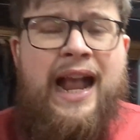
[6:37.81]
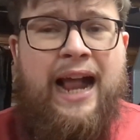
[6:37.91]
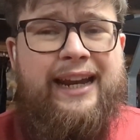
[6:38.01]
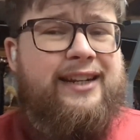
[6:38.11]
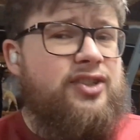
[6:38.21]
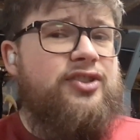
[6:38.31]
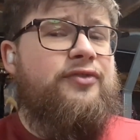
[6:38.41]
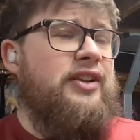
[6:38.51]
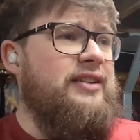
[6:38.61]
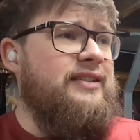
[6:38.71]
And it is just a
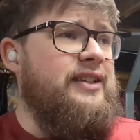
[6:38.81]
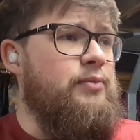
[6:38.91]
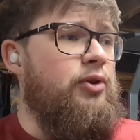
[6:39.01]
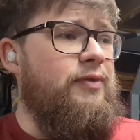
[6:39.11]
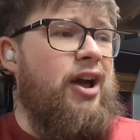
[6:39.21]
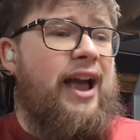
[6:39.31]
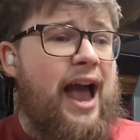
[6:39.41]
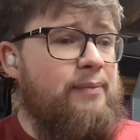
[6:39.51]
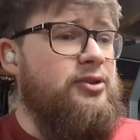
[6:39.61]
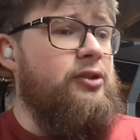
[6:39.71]
fantastic movement. I
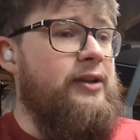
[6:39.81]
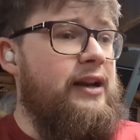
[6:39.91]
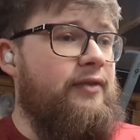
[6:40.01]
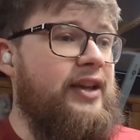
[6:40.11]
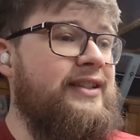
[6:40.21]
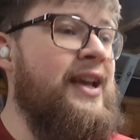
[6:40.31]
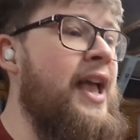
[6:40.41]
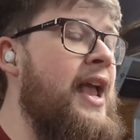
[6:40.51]
absolutely love it.